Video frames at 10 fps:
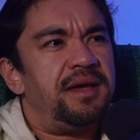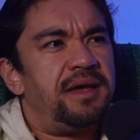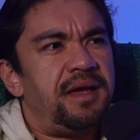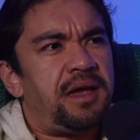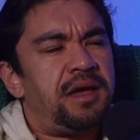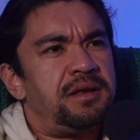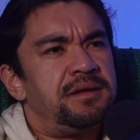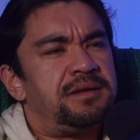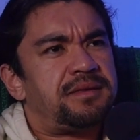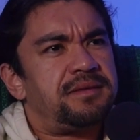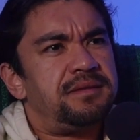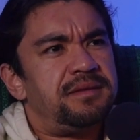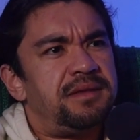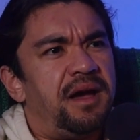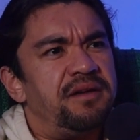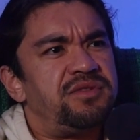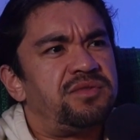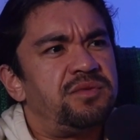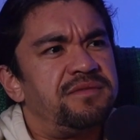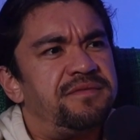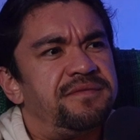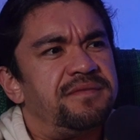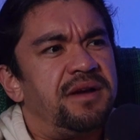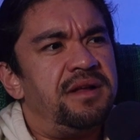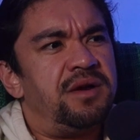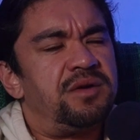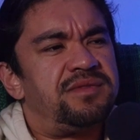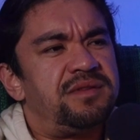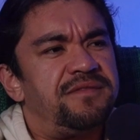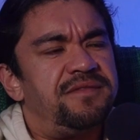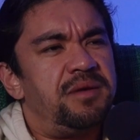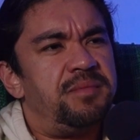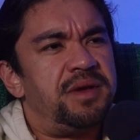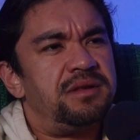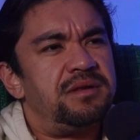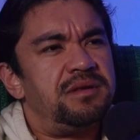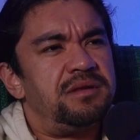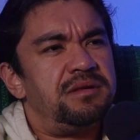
And, yeah, I noticed it a fair bit